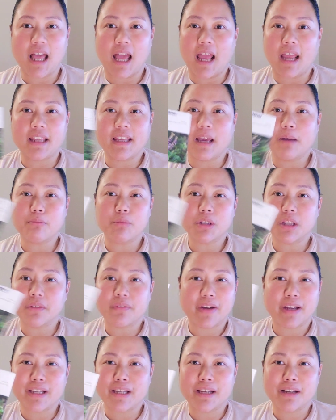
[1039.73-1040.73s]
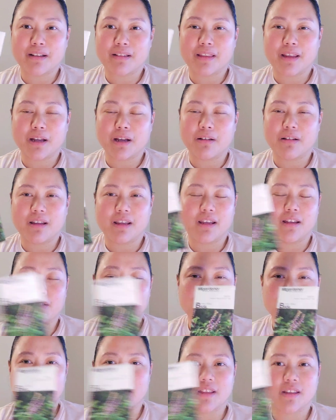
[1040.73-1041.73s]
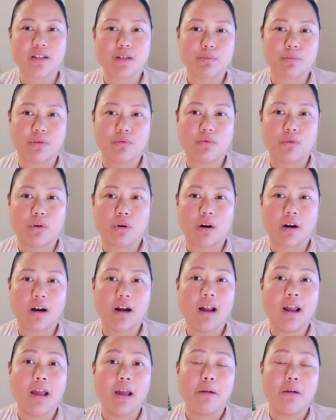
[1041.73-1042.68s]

can't believe I didn't try this before,